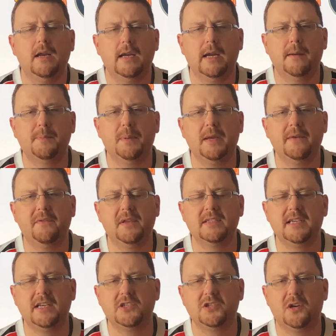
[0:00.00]
He played for the
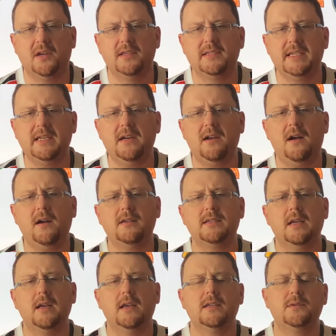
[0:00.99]
Saint John Sea Dogs,
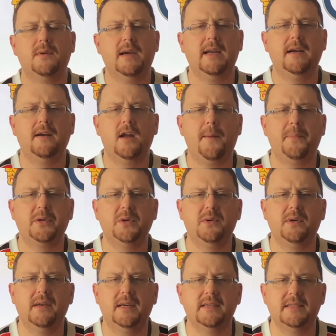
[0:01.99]
so I had an
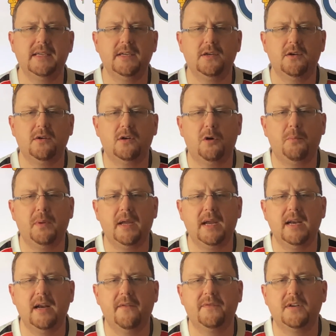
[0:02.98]
opportunity to see Jurco play
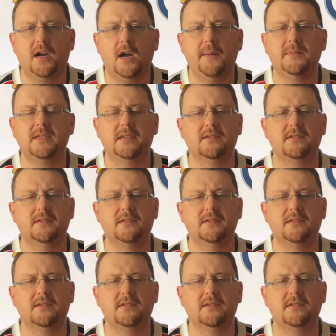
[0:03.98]
enough times.